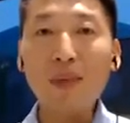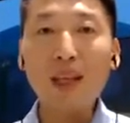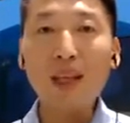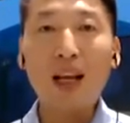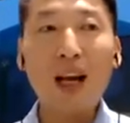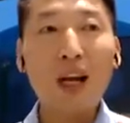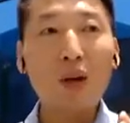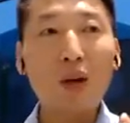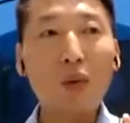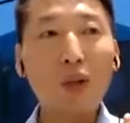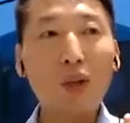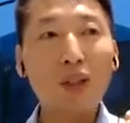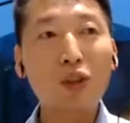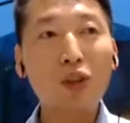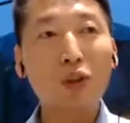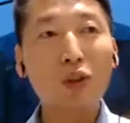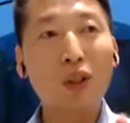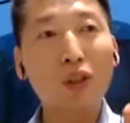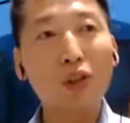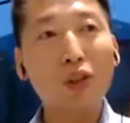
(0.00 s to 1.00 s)
I was
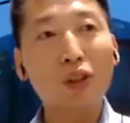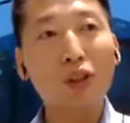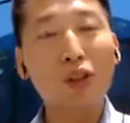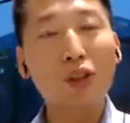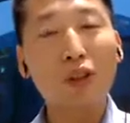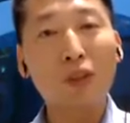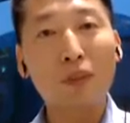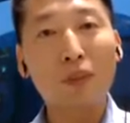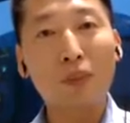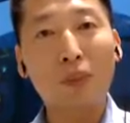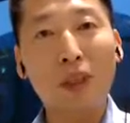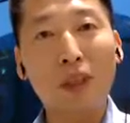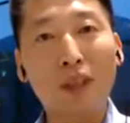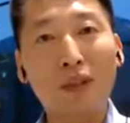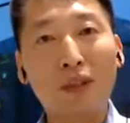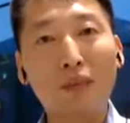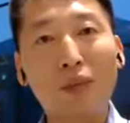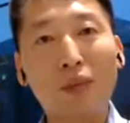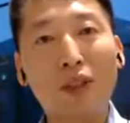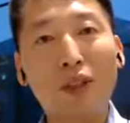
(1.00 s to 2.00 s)
drawn to the
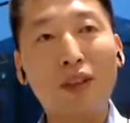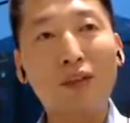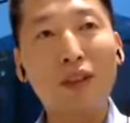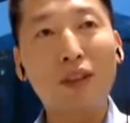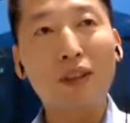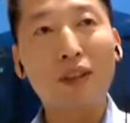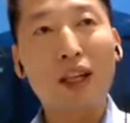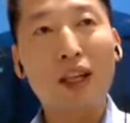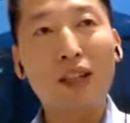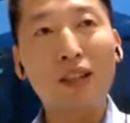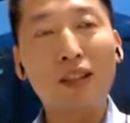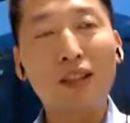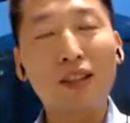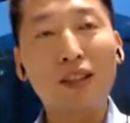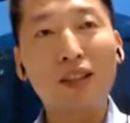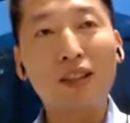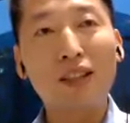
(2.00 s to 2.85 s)
beam of the light.